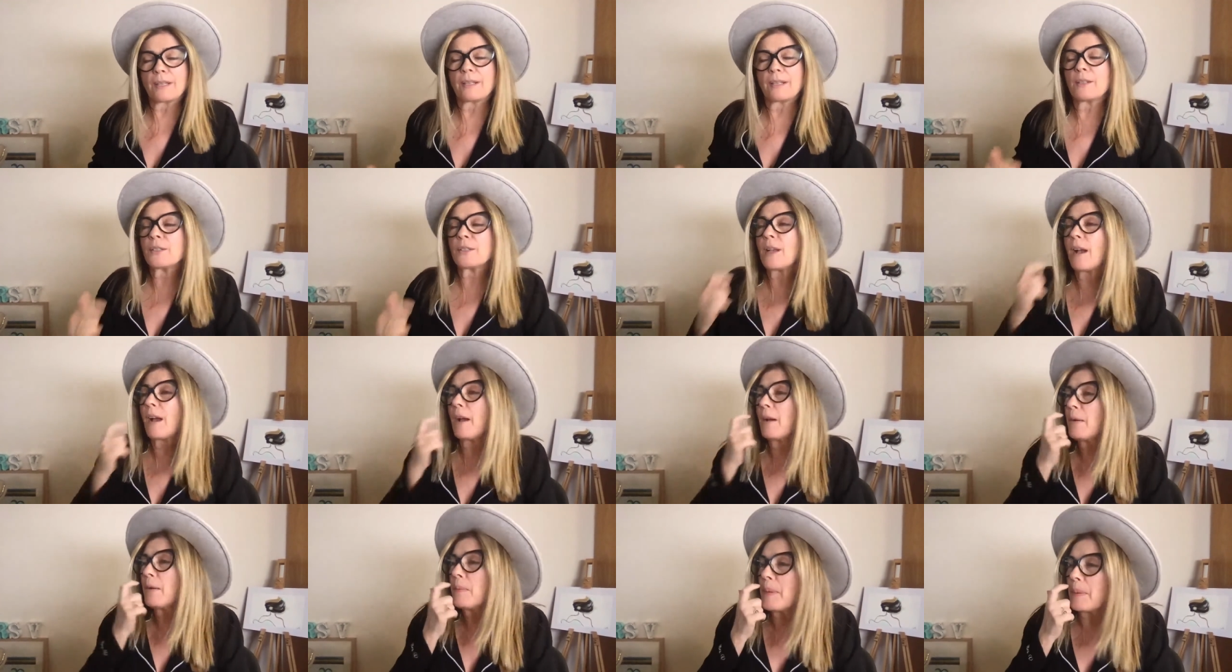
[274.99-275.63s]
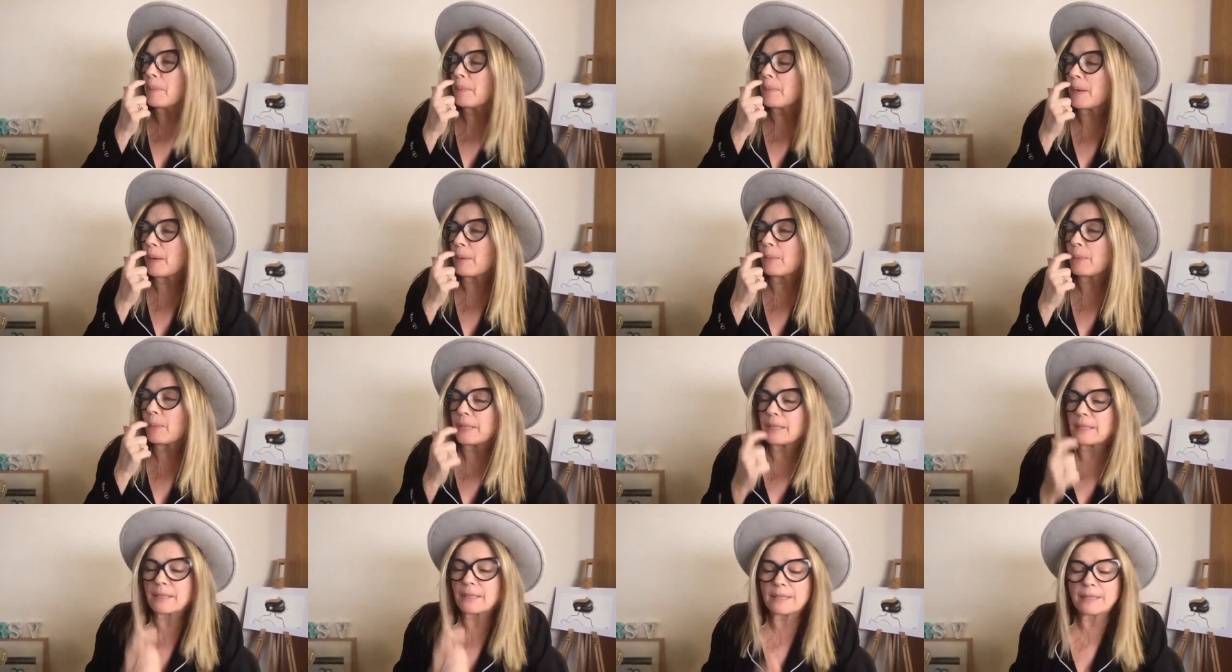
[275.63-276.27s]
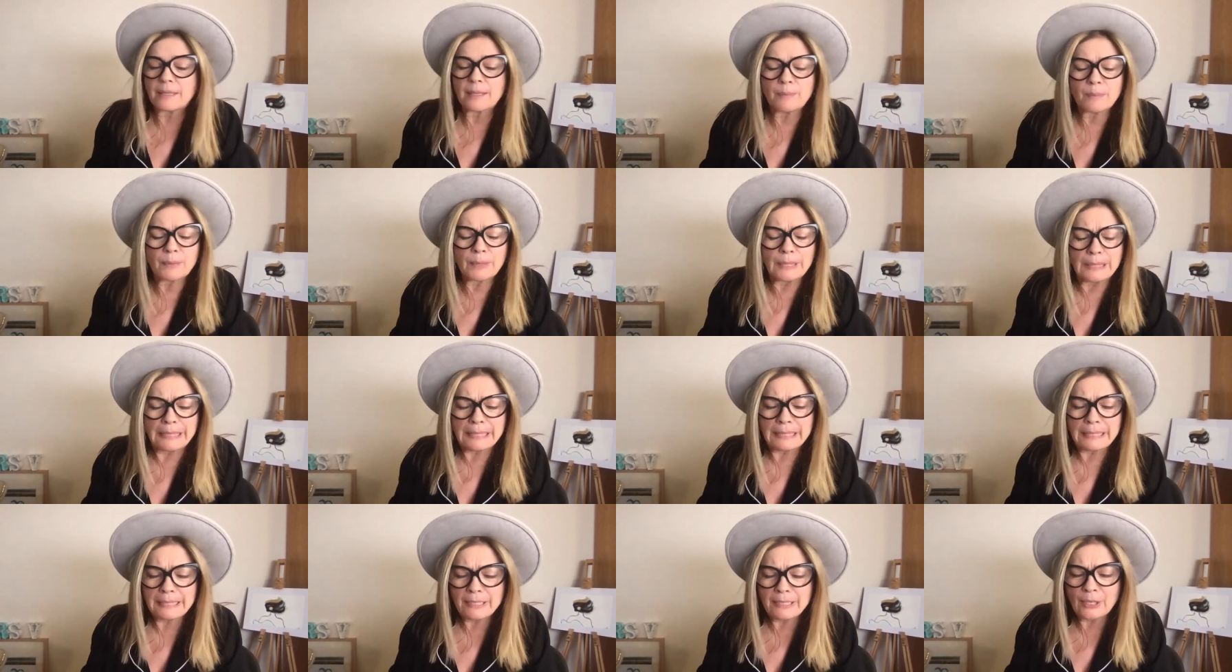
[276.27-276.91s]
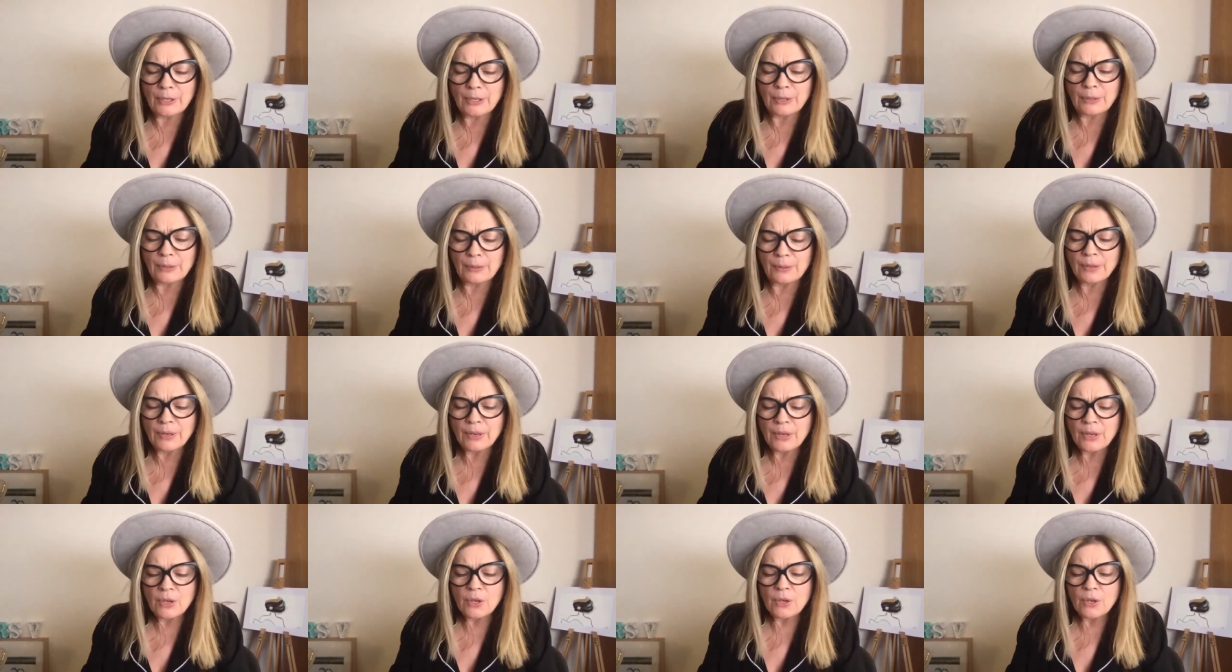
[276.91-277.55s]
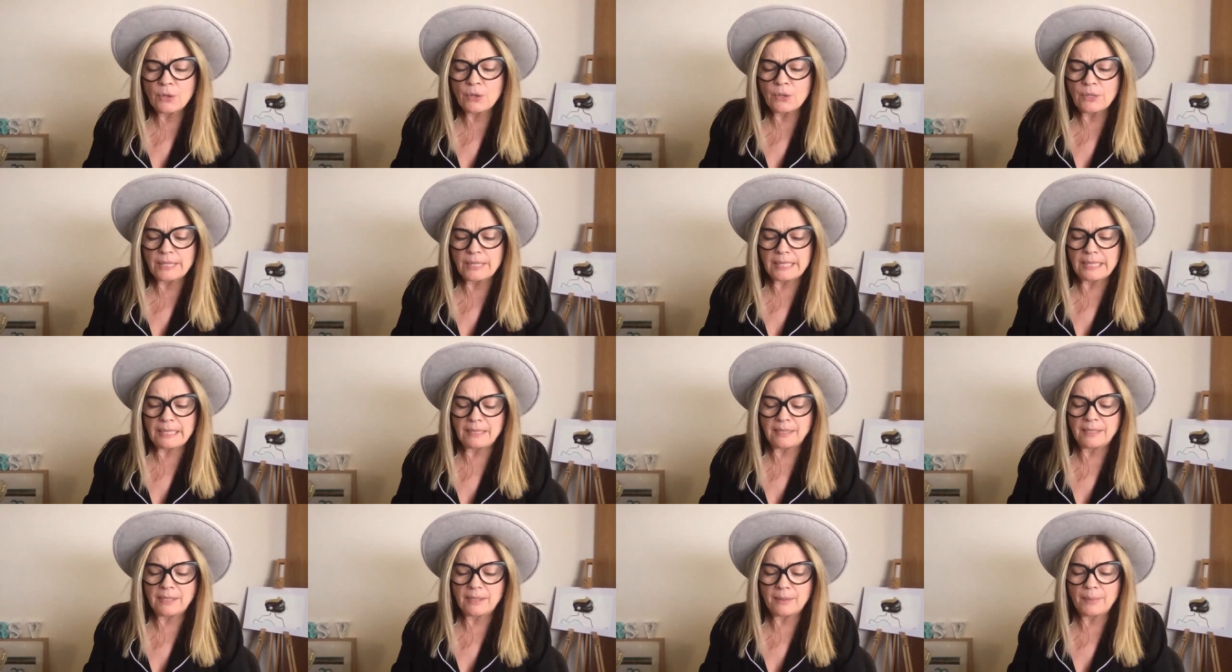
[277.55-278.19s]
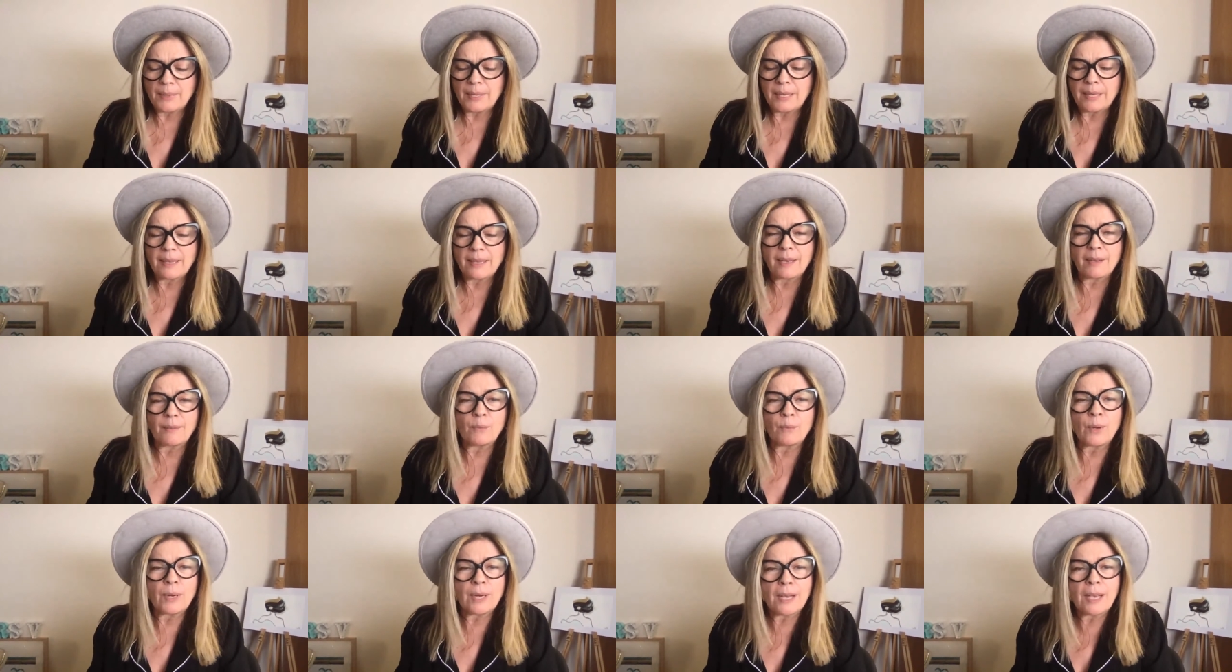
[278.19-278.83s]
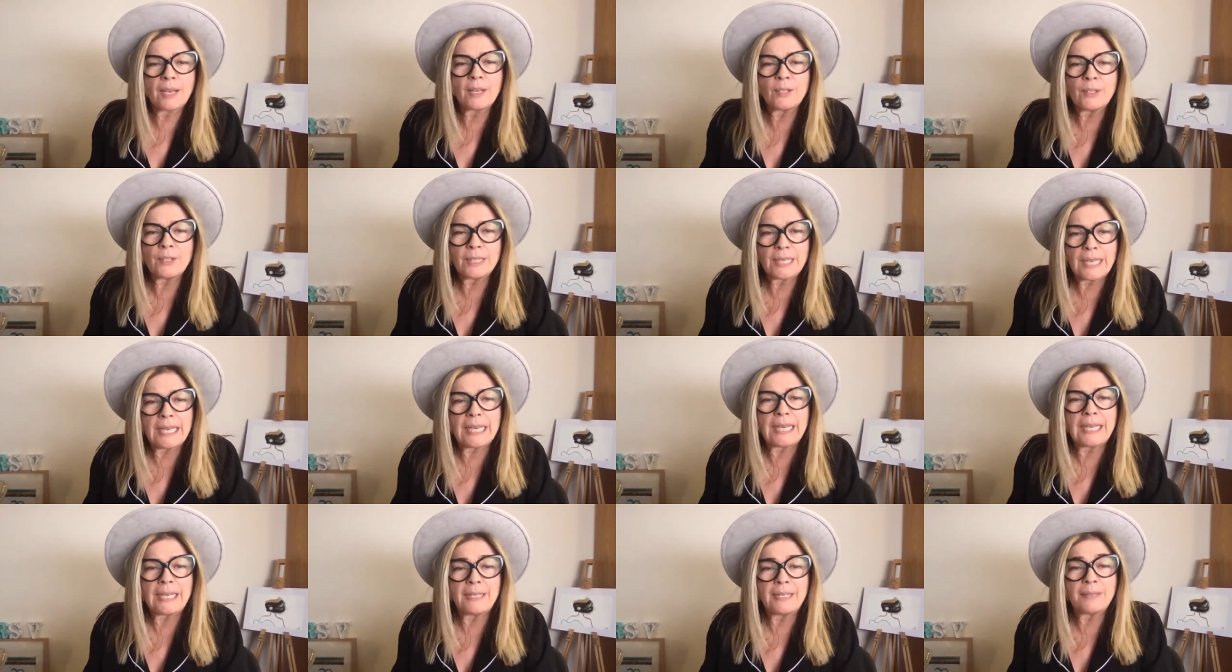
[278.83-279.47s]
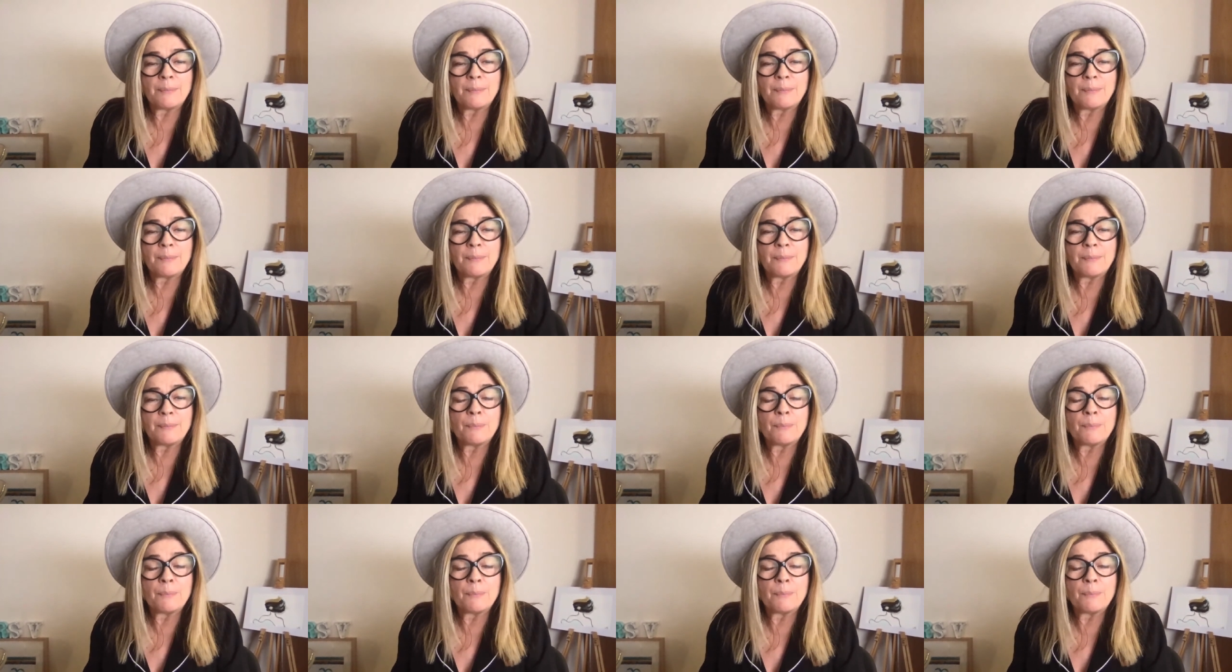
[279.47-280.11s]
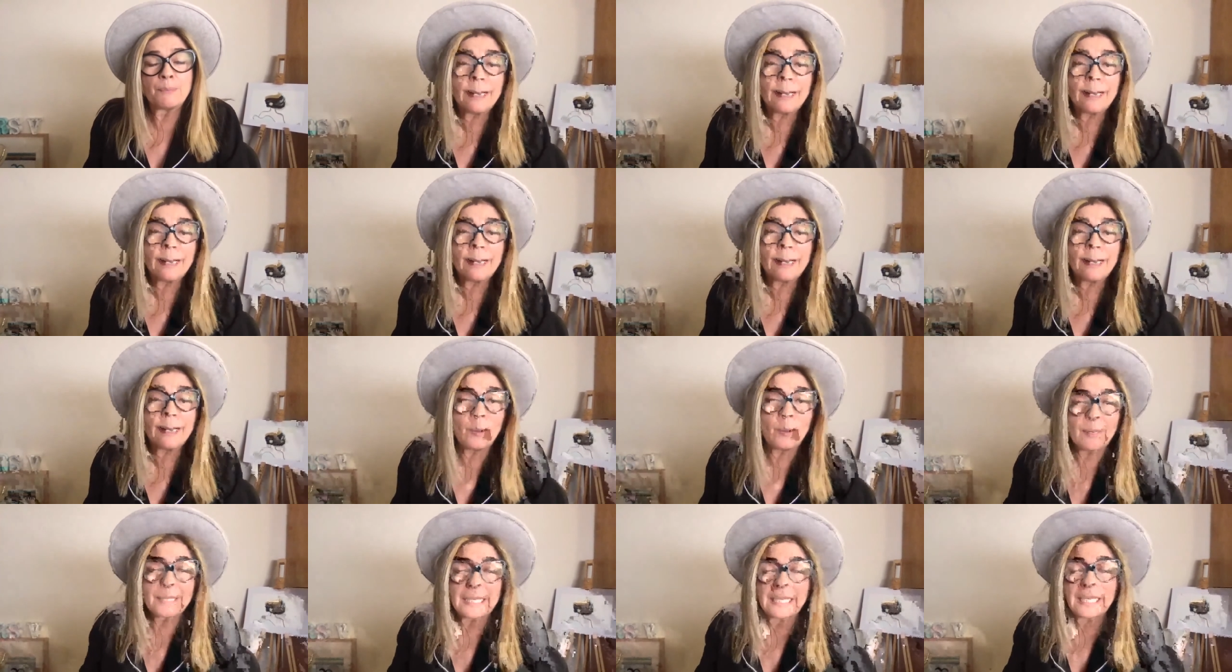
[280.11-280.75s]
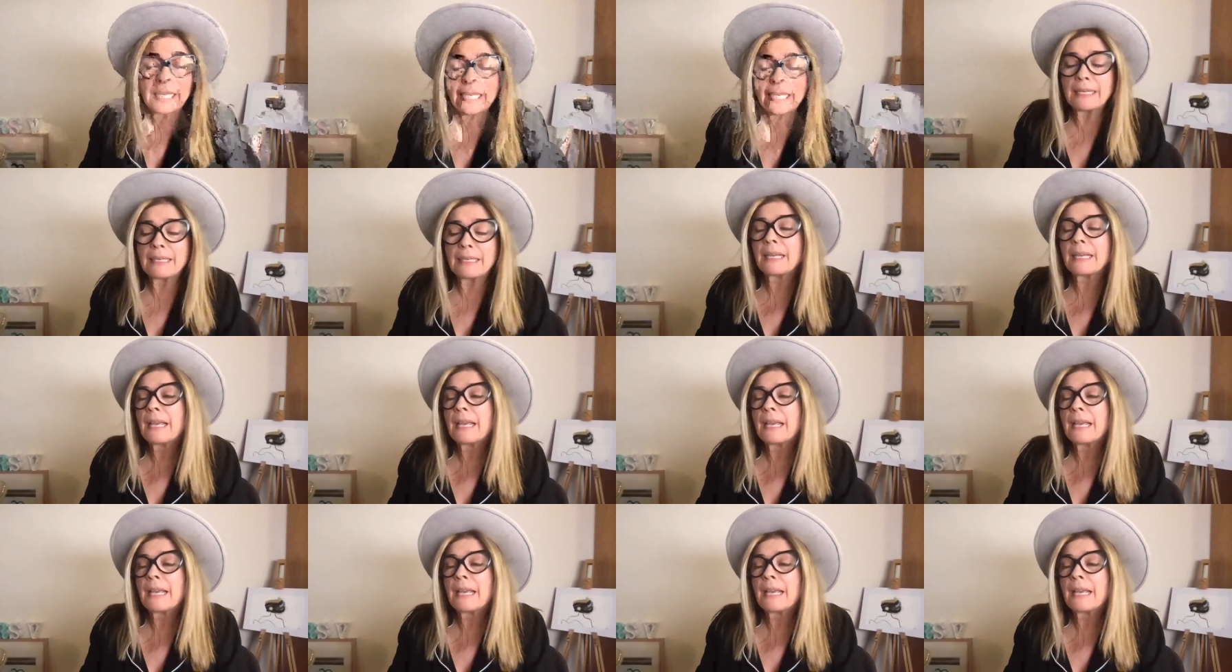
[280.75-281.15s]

Because I remember I went to someone years ago who said to me that when I used to eat bread a lot when I was a kid,